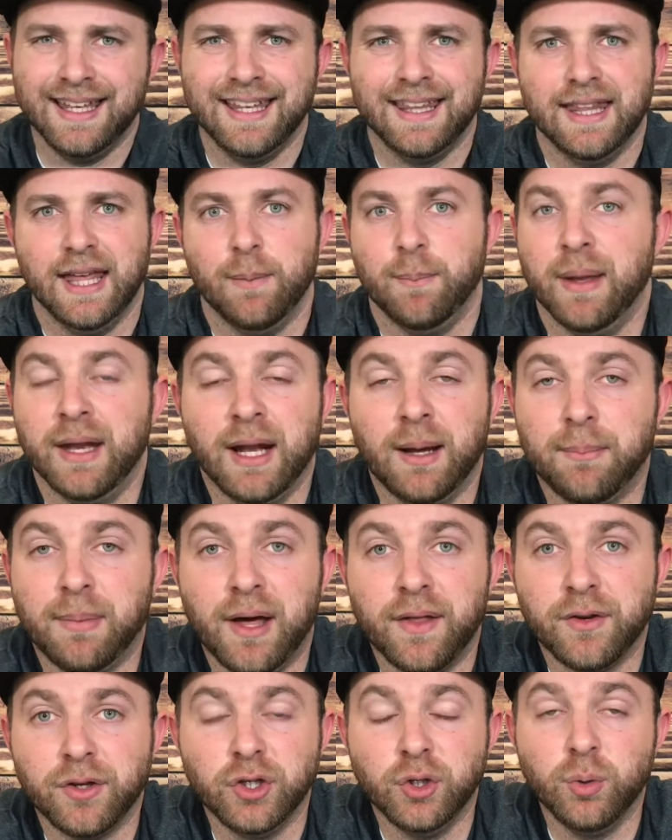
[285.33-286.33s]
It may not
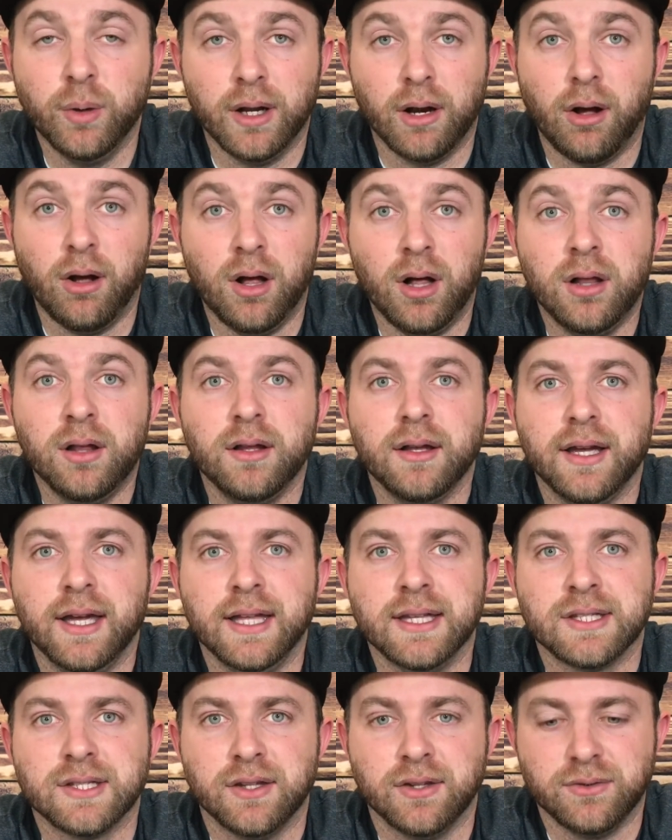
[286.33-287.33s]
bother you at all,
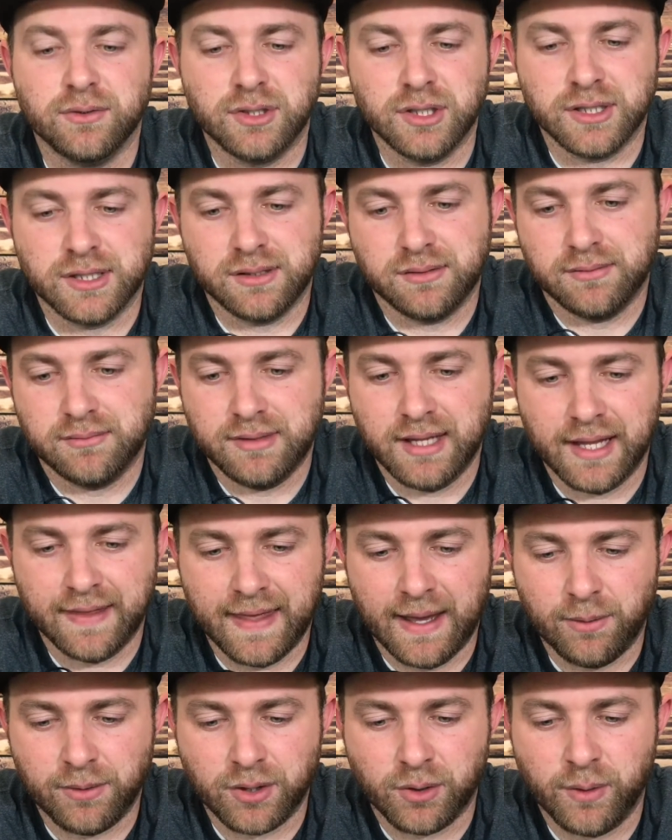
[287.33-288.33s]
and so just take
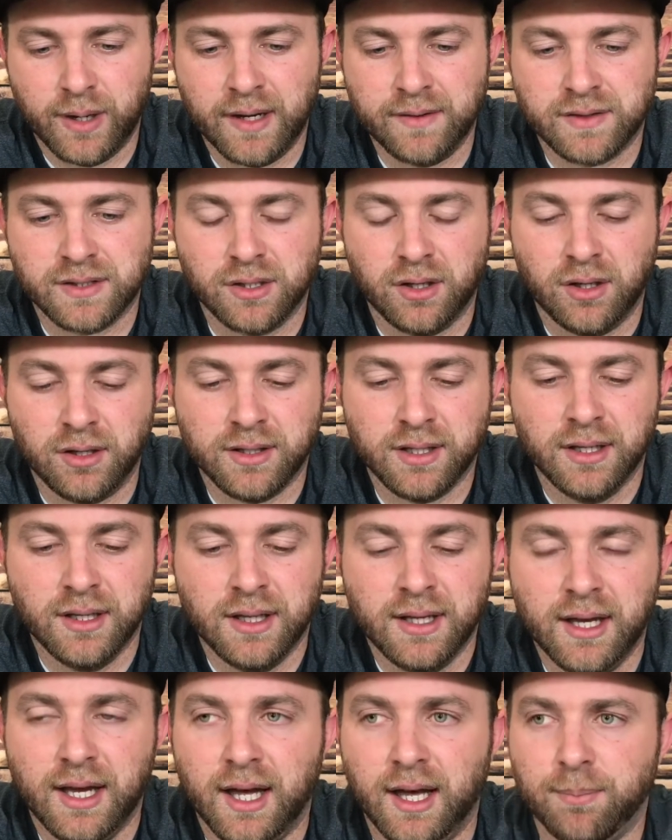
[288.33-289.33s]
that with a grain of salt.
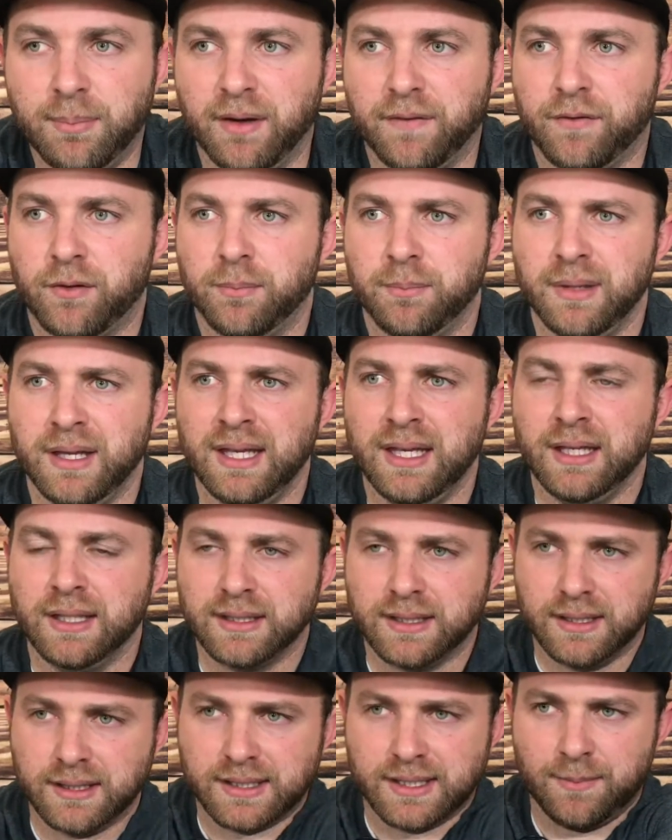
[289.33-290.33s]
But for me,
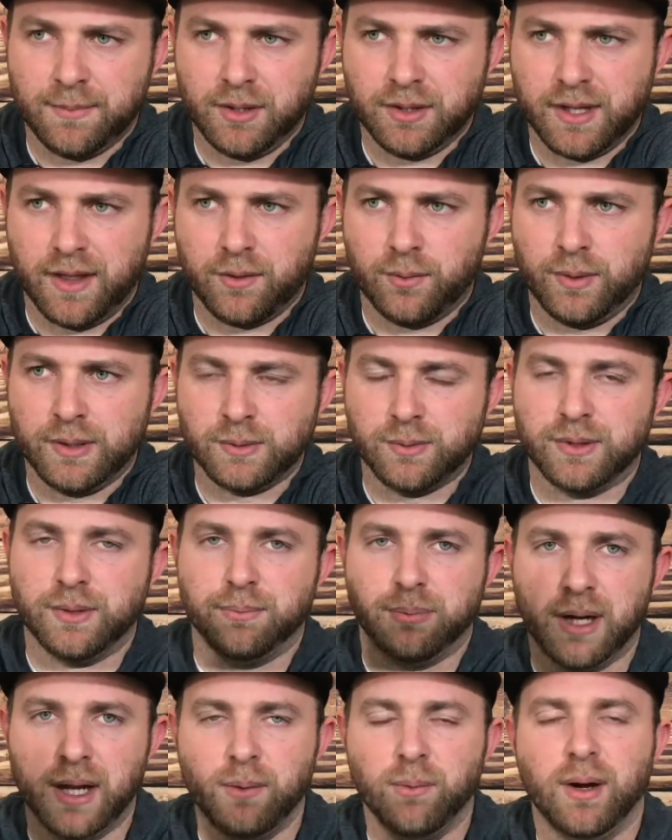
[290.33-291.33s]
some of the other ones with the
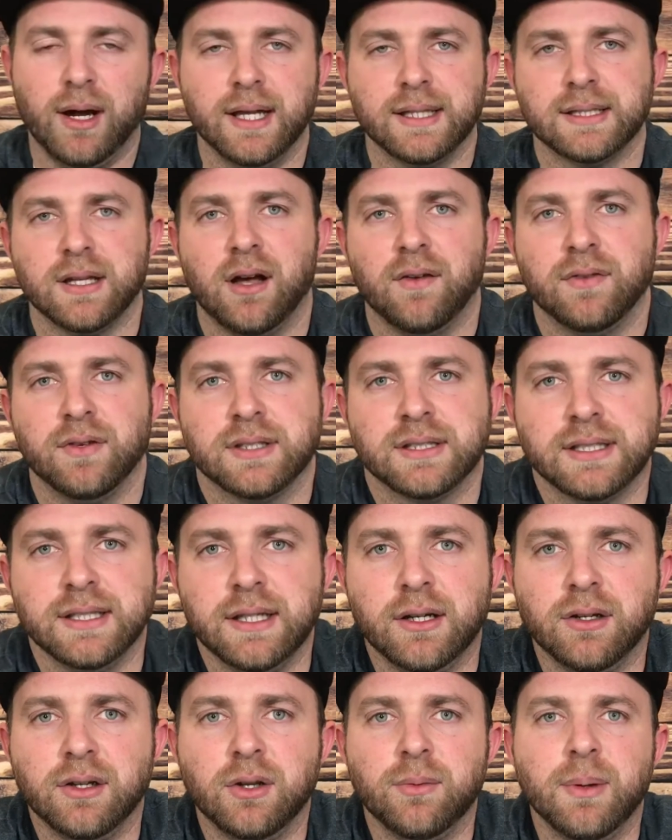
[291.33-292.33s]
bright whites
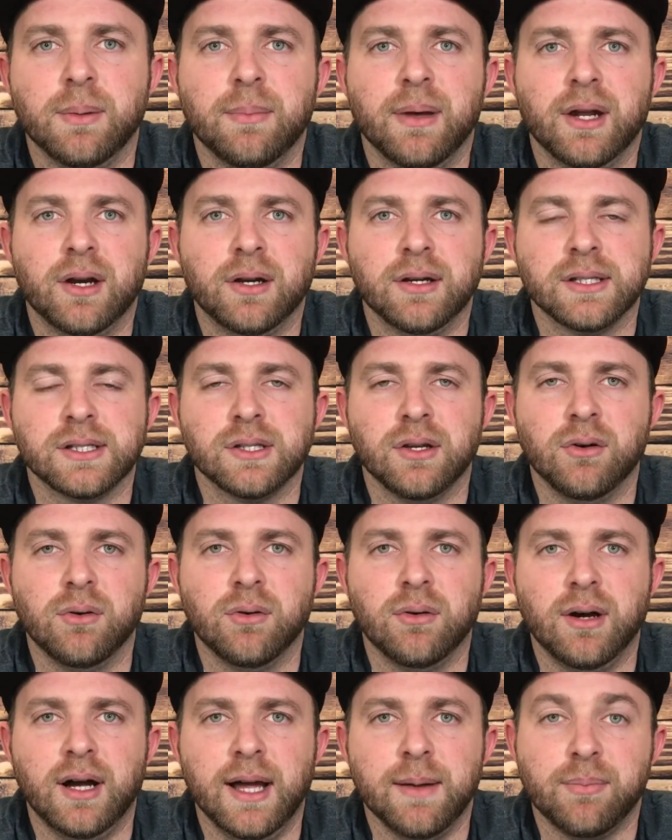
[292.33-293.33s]
obviously are a little bit better, and
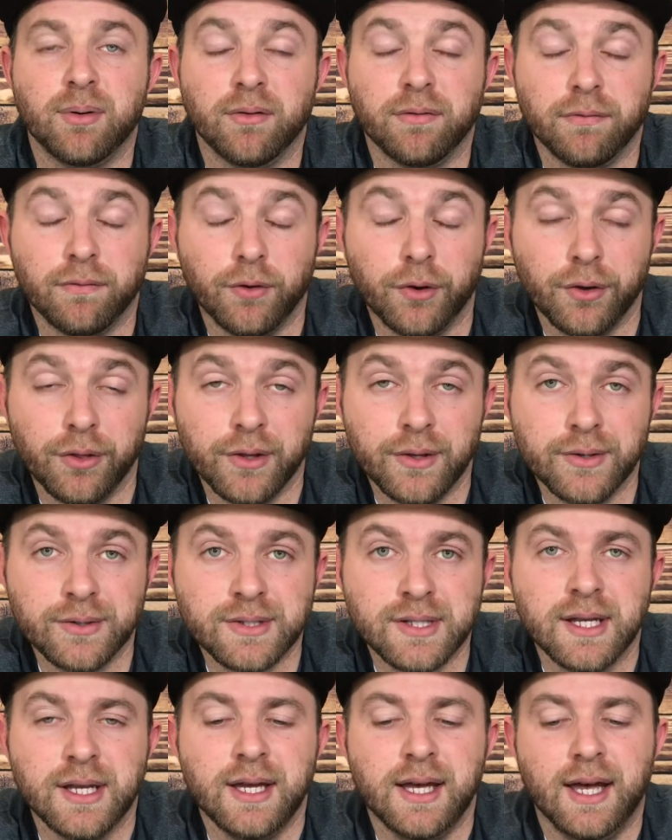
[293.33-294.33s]
so I prefer
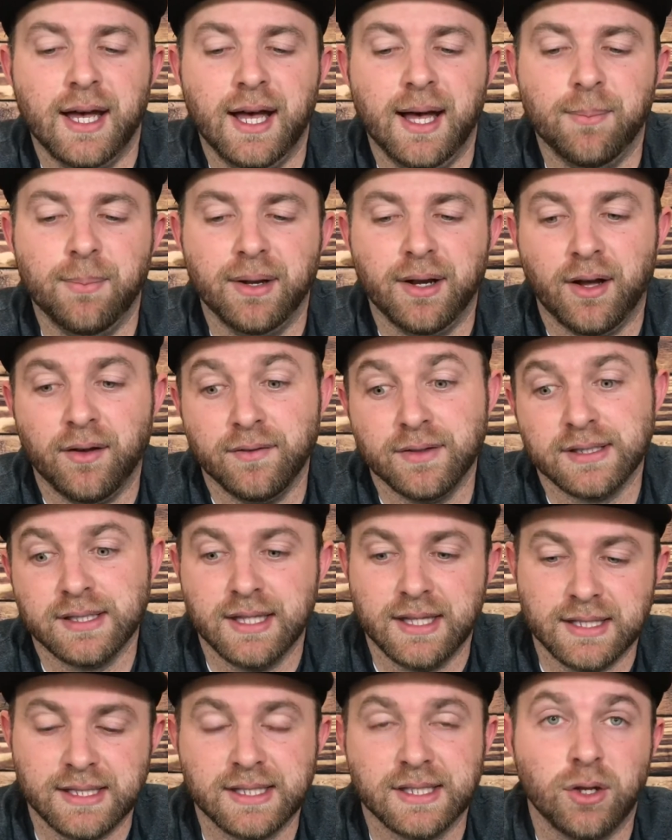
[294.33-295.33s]
those, but obviously
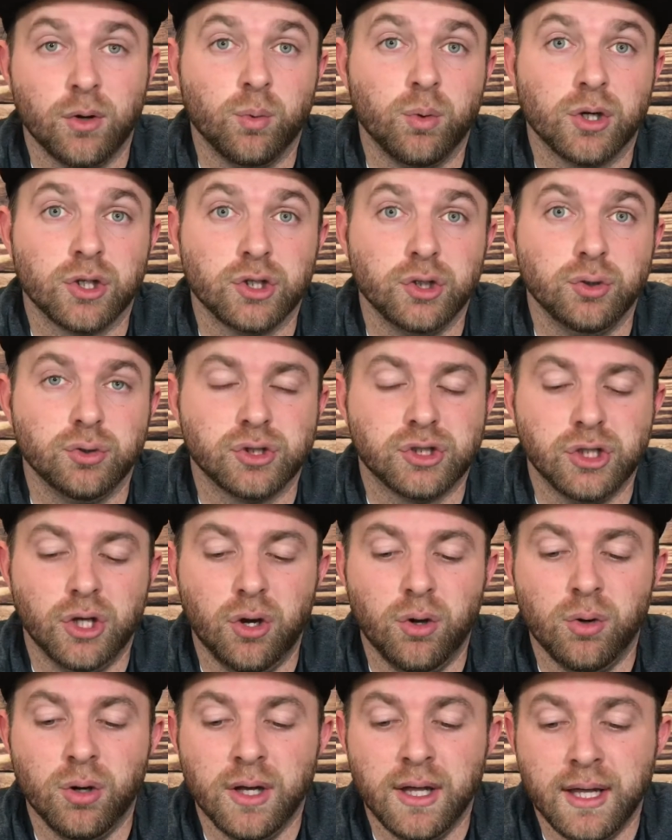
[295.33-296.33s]
this is gonna work too.
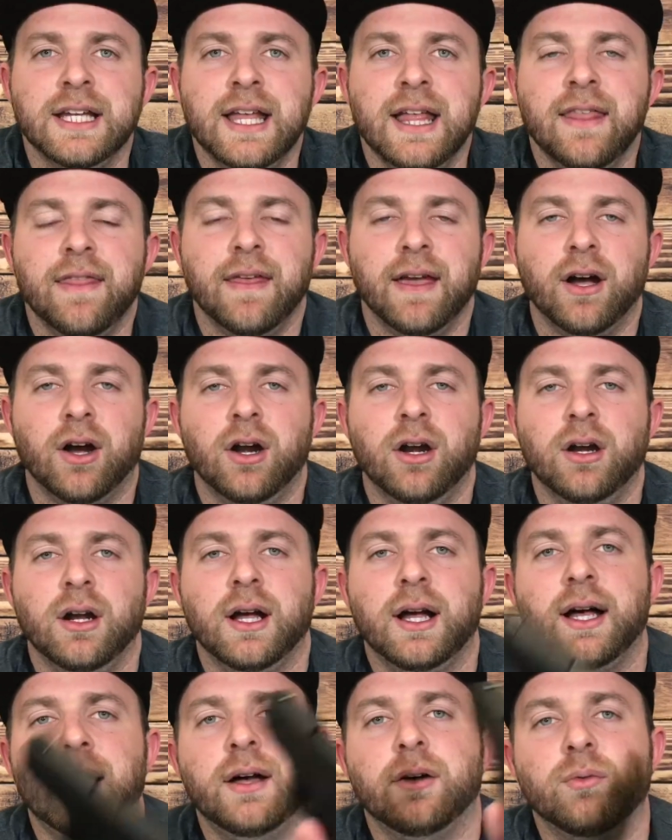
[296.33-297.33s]
So they
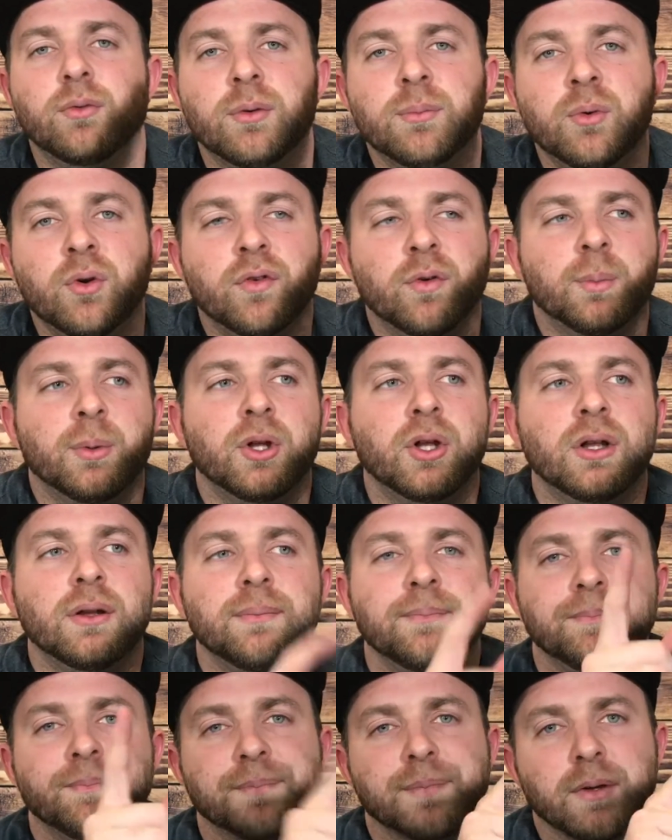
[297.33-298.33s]
are removable
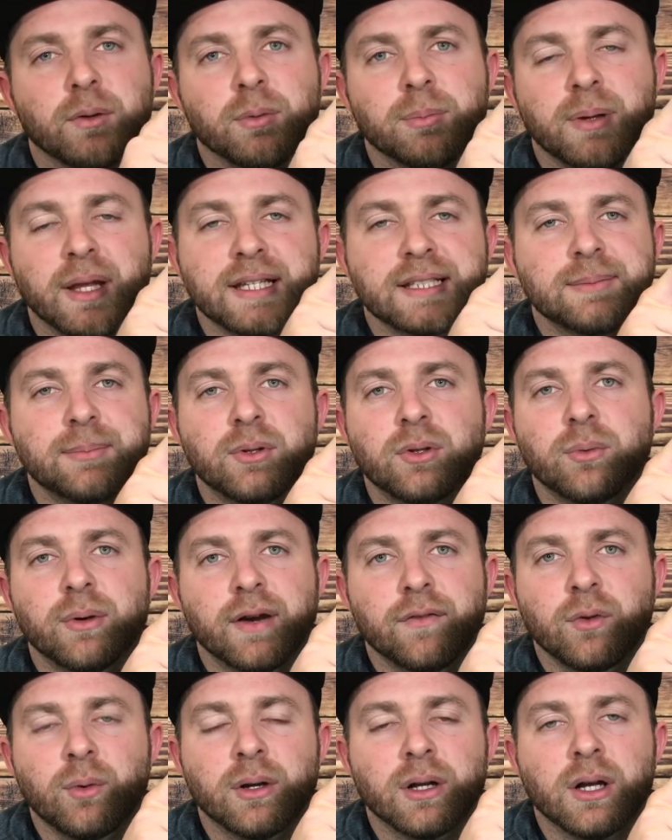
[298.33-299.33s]
replaceable,
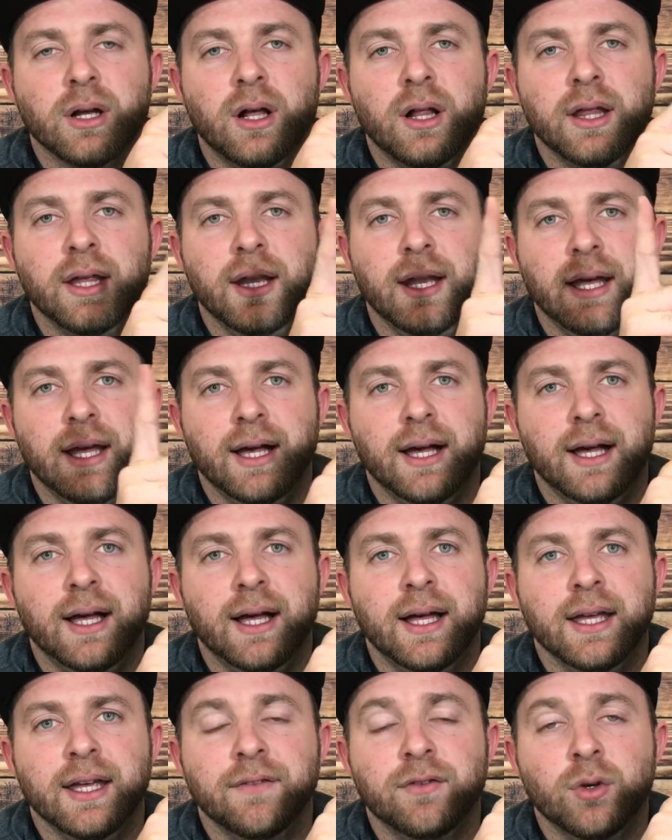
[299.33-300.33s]
whatever you want to call it,
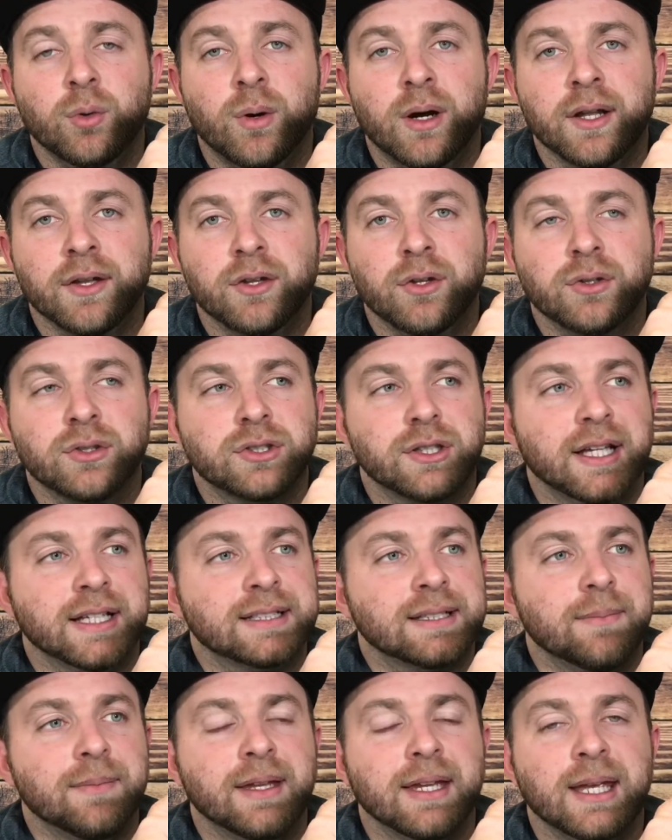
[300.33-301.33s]
if you want to. So
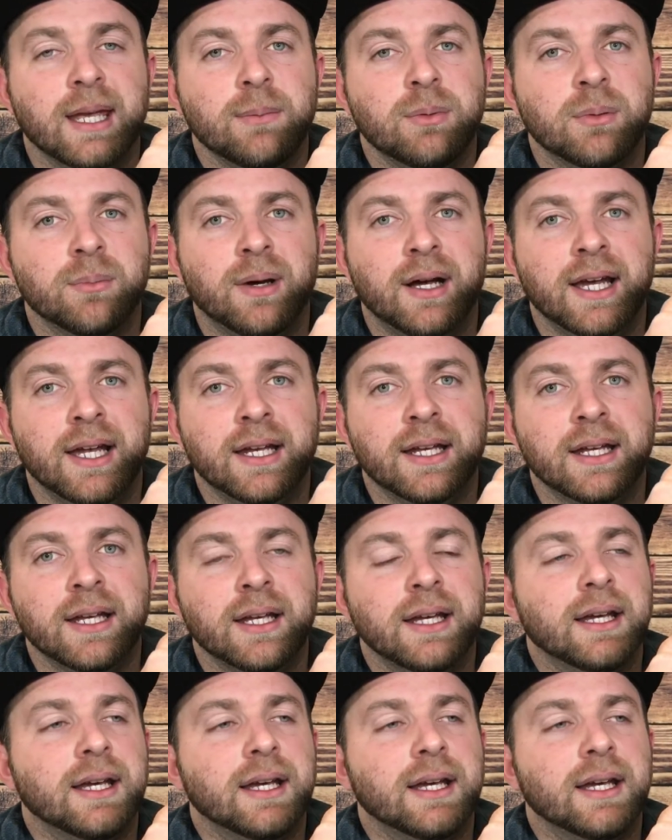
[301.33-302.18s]
that's something to keep in mind.